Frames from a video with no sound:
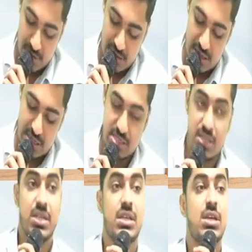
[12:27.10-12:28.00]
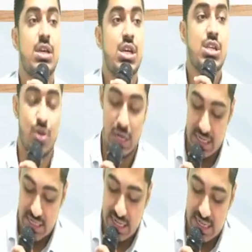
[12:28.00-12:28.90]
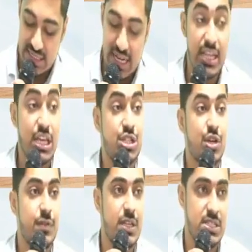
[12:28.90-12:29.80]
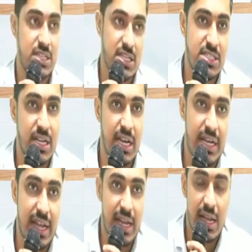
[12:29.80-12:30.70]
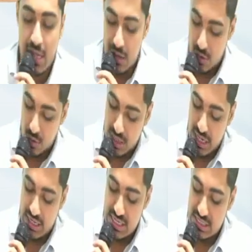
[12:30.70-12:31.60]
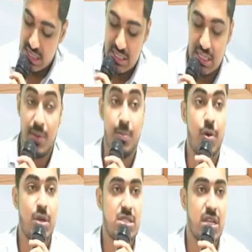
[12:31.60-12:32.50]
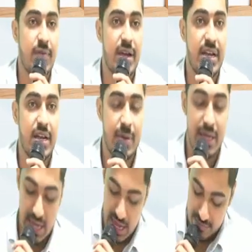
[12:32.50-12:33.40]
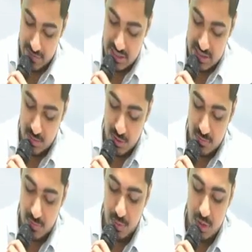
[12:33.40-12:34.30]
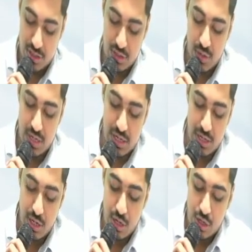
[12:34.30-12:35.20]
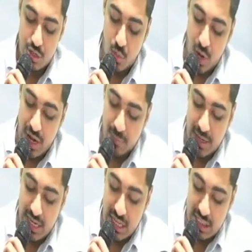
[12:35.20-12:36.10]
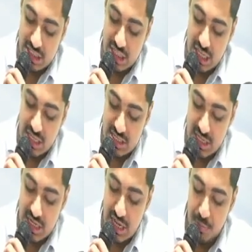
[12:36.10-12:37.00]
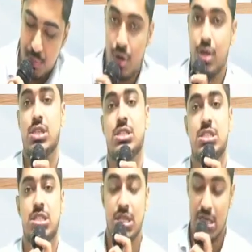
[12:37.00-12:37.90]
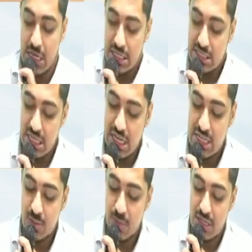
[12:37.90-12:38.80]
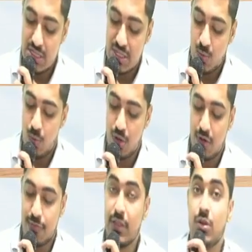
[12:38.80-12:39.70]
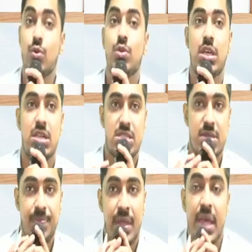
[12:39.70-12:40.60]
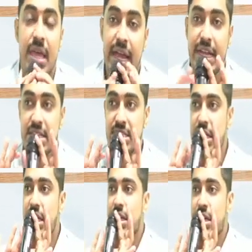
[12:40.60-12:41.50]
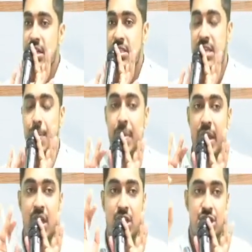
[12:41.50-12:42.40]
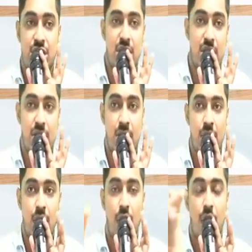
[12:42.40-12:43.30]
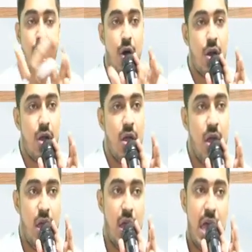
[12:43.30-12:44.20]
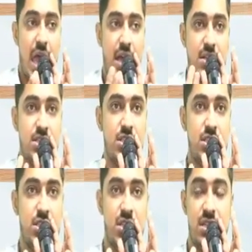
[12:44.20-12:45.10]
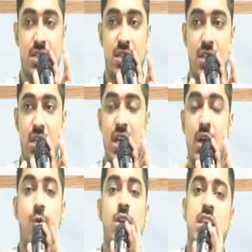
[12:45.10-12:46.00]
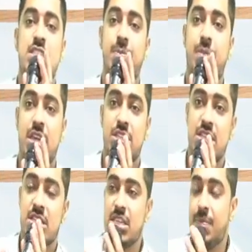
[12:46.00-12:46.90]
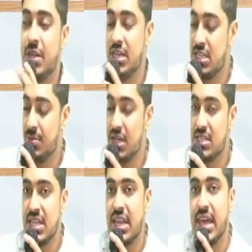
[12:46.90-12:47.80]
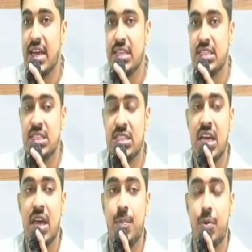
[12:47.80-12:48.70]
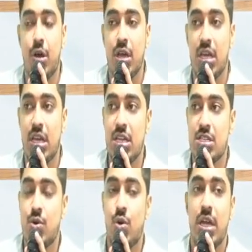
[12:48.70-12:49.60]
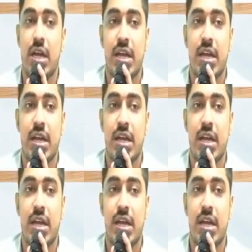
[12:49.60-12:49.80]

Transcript: Yes, sir. So let us understand each of these things in detail. Okay, it is change in employees divided by average number of employees into 100. So when I'm telling a change in employees, change means one of the two things. It is either separation or accession. What is separation? Separation means an existing employee is going